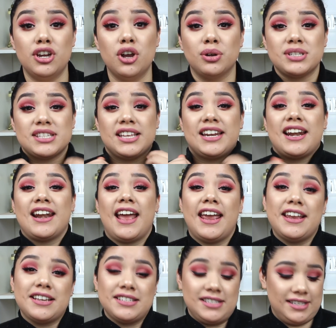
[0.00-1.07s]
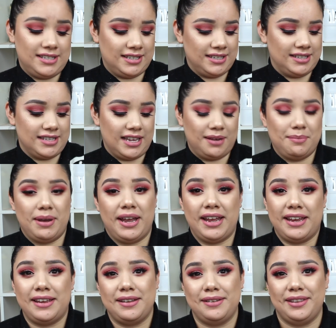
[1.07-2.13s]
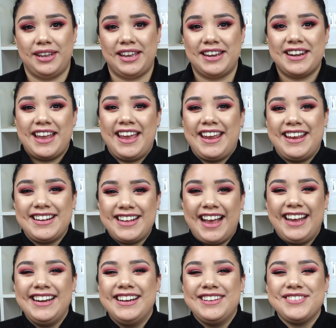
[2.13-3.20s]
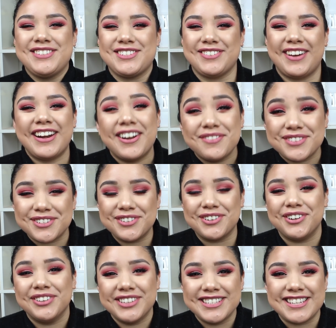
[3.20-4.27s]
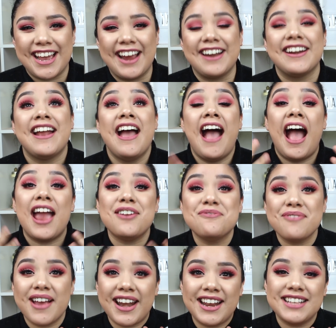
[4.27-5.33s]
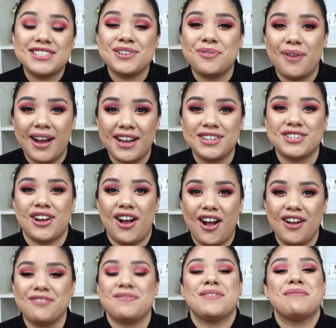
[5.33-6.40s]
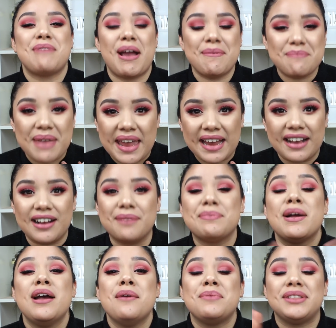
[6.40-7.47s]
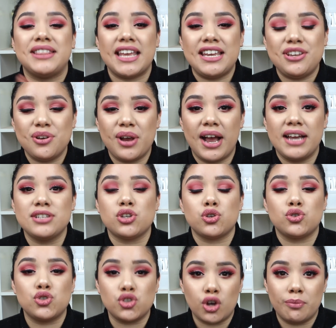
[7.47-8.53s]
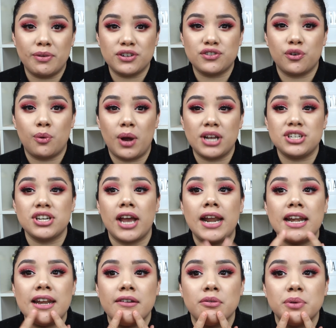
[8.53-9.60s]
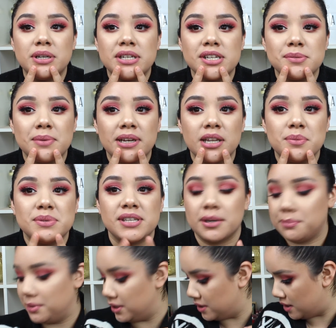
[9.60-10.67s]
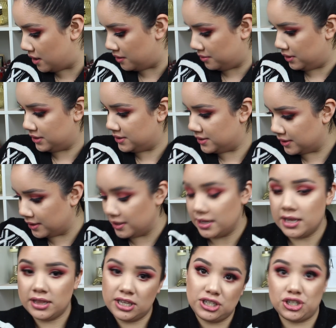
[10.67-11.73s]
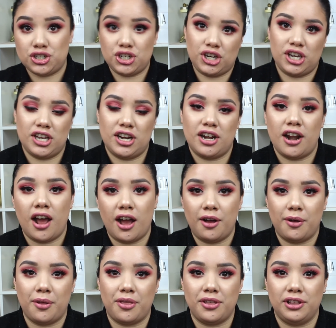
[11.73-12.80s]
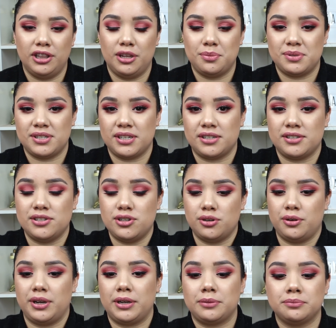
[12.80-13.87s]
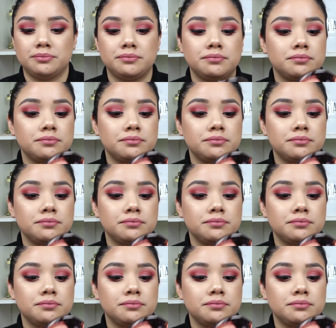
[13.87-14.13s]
know it's late at night because this is like my late night kind of sweater. I'm so cold and tired. I'm ready to wash off on my makeup. But thank you guys so much for watching. I didn't even retouch my lipstick, but let's see. Let's check in on how the lipstick's doing.